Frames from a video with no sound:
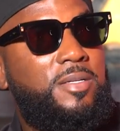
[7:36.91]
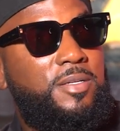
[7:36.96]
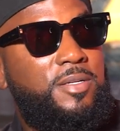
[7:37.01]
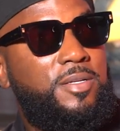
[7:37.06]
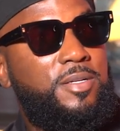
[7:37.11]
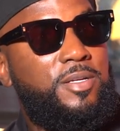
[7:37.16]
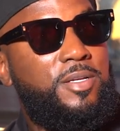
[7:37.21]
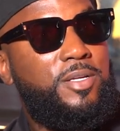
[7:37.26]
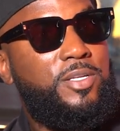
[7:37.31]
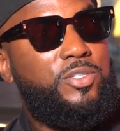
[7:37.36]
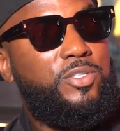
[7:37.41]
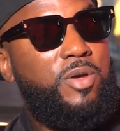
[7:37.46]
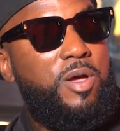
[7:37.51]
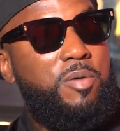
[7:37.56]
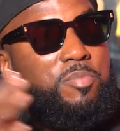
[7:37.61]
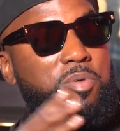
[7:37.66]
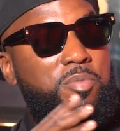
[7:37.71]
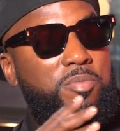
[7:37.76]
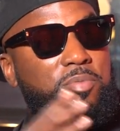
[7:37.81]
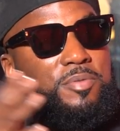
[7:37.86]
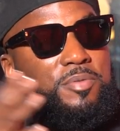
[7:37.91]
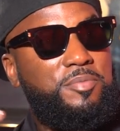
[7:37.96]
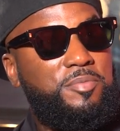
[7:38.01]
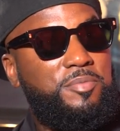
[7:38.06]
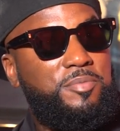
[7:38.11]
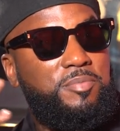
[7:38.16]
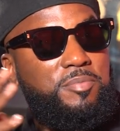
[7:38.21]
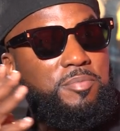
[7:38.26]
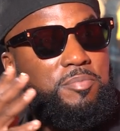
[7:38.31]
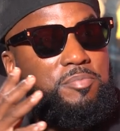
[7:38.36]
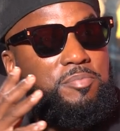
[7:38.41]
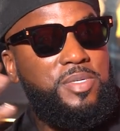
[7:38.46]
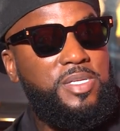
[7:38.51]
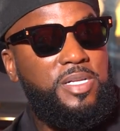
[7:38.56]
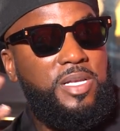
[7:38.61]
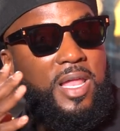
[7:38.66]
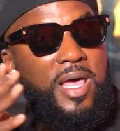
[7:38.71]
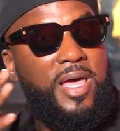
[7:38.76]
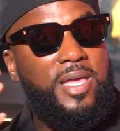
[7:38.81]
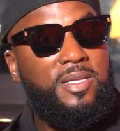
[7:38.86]
Yeah. So I remember
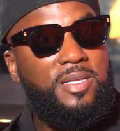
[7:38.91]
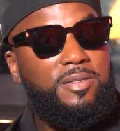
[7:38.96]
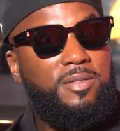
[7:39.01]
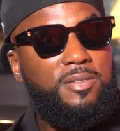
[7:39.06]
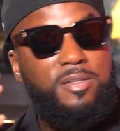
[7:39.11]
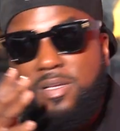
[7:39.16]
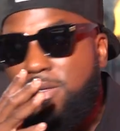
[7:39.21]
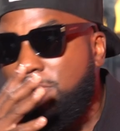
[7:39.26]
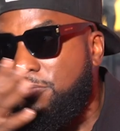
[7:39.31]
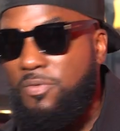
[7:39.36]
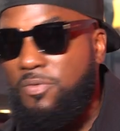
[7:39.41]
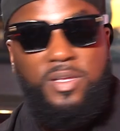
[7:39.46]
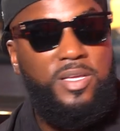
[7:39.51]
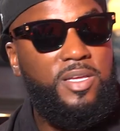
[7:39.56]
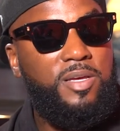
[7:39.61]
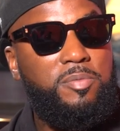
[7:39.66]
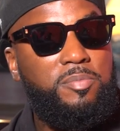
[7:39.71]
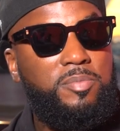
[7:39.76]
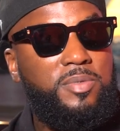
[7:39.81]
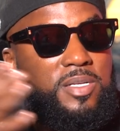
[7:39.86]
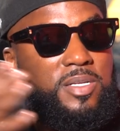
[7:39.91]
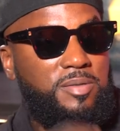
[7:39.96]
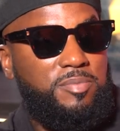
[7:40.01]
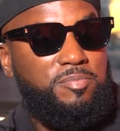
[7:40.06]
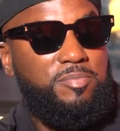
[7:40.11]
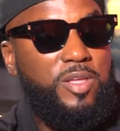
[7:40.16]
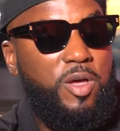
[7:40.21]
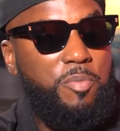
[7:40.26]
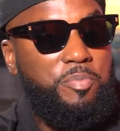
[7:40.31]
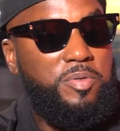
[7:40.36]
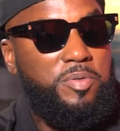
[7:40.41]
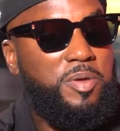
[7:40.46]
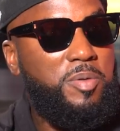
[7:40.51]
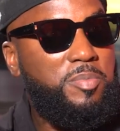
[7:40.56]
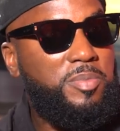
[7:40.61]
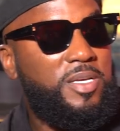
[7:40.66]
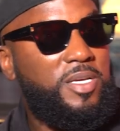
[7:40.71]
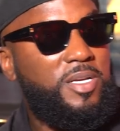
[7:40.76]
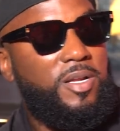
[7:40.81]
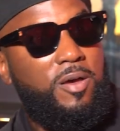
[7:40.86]
me like looking for him and helping
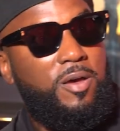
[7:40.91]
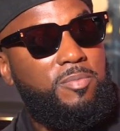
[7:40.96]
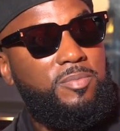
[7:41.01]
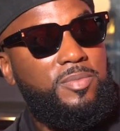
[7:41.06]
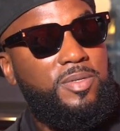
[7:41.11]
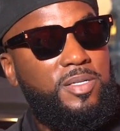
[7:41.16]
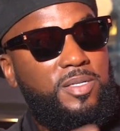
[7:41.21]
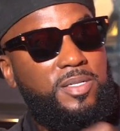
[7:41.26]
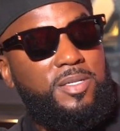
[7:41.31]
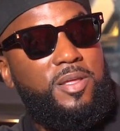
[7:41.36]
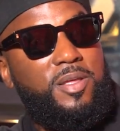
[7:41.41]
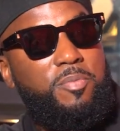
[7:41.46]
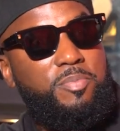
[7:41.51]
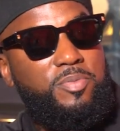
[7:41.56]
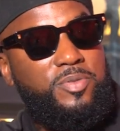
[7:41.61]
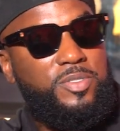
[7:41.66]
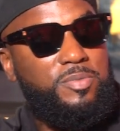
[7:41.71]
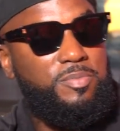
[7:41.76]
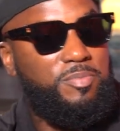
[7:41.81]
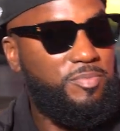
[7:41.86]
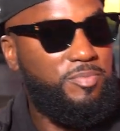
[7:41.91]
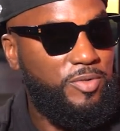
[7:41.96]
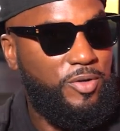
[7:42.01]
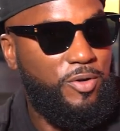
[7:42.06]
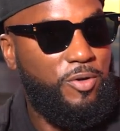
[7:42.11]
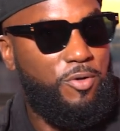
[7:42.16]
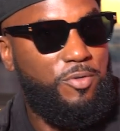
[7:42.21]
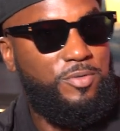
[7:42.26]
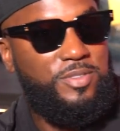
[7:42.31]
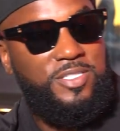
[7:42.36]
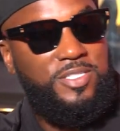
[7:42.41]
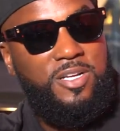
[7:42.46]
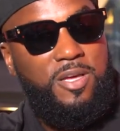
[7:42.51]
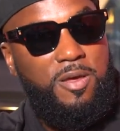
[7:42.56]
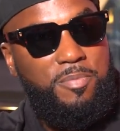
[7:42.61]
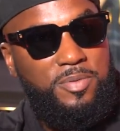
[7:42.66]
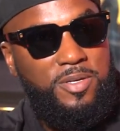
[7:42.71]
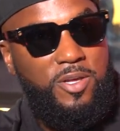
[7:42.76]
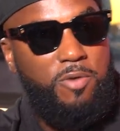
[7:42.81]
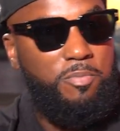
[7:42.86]
him get up, and helping some girls get
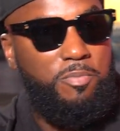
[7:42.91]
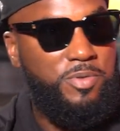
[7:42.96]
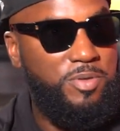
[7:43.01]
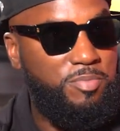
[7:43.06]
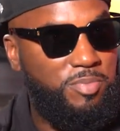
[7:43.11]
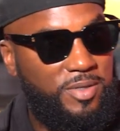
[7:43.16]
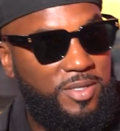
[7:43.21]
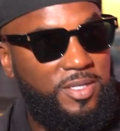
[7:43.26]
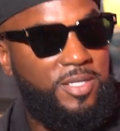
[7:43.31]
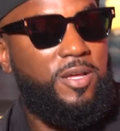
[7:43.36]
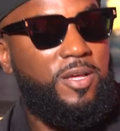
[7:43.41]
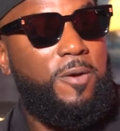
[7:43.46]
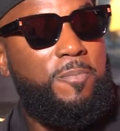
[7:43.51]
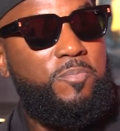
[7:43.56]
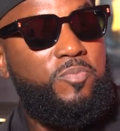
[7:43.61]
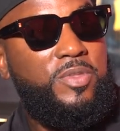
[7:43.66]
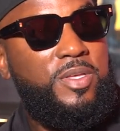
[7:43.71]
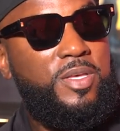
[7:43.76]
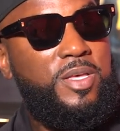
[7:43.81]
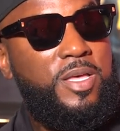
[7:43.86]
up and helping people get up.